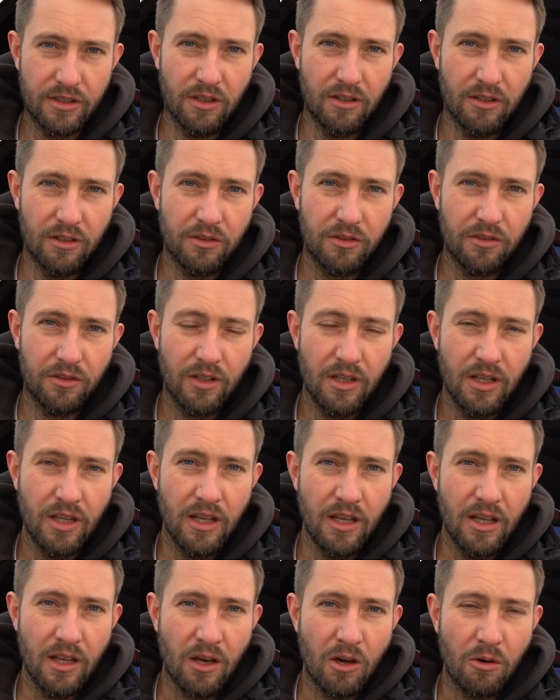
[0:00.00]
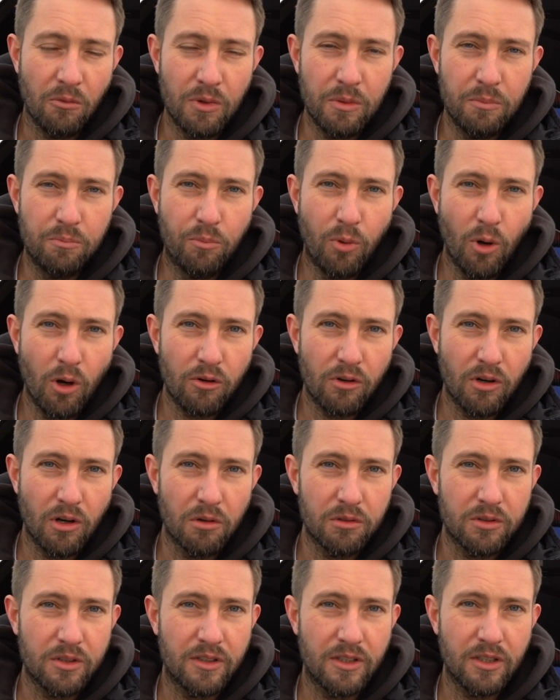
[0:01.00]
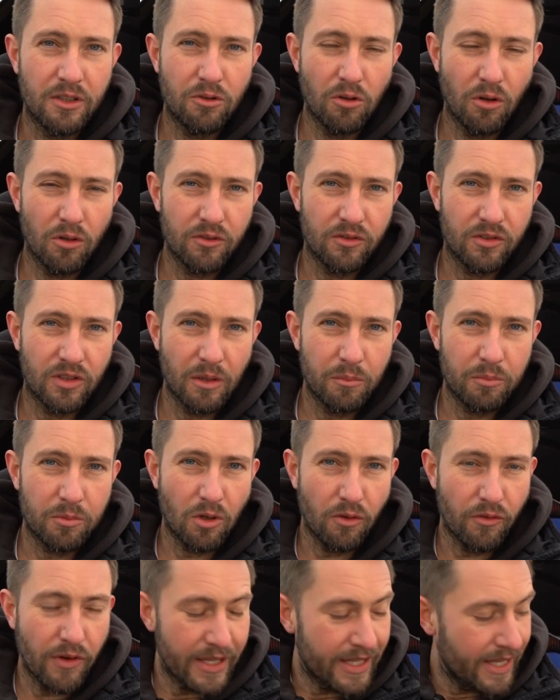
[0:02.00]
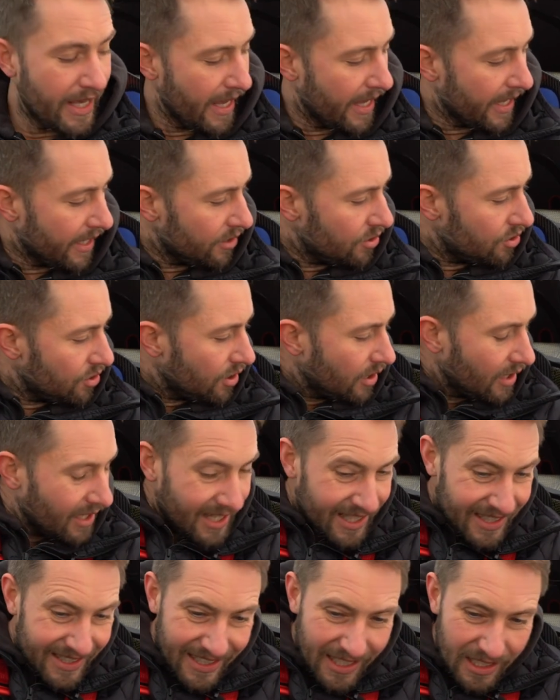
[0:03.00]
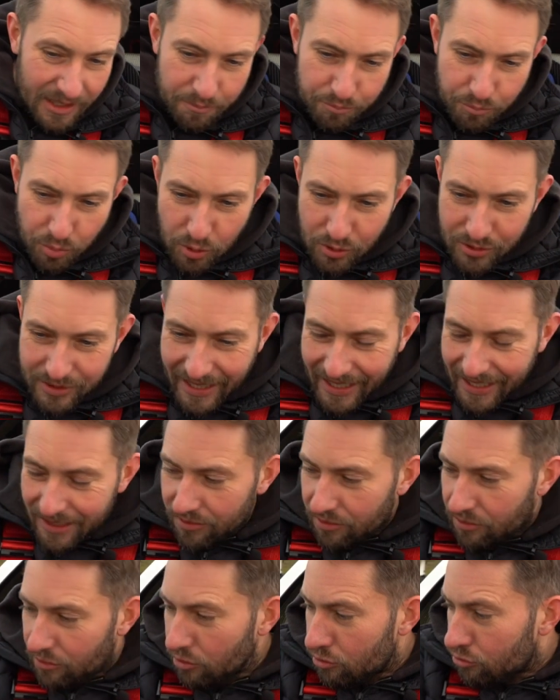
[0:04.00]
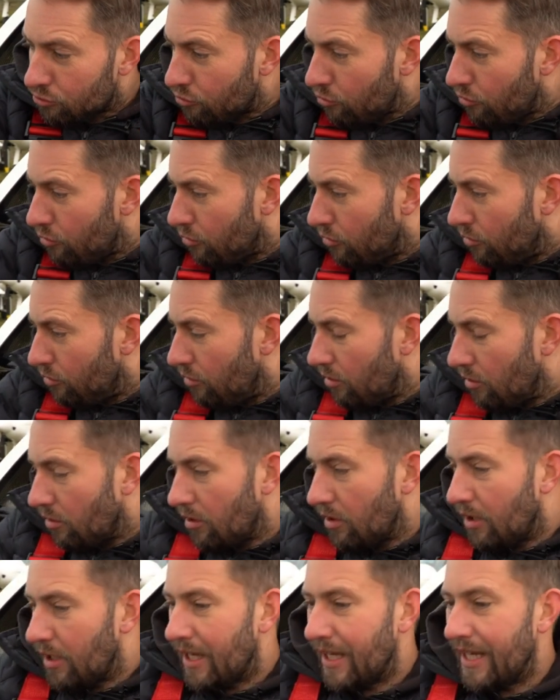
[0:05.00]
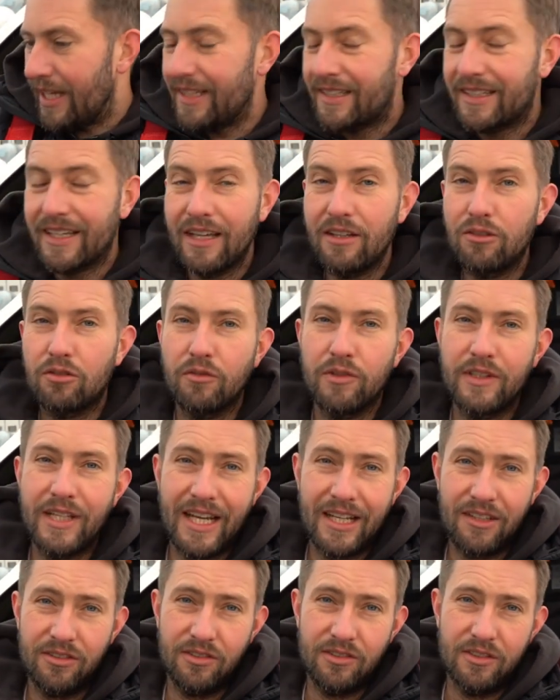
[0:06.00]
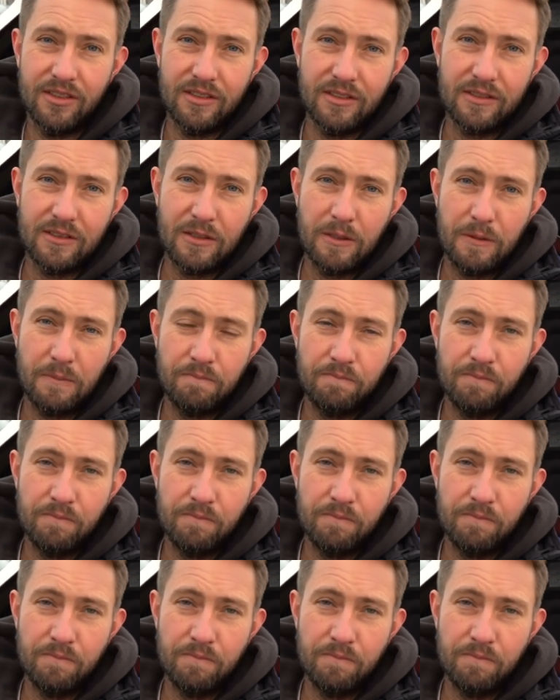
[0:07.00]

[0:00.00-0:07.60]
cars, we borrowed the concept of a cage that protects the crew in case of an accident.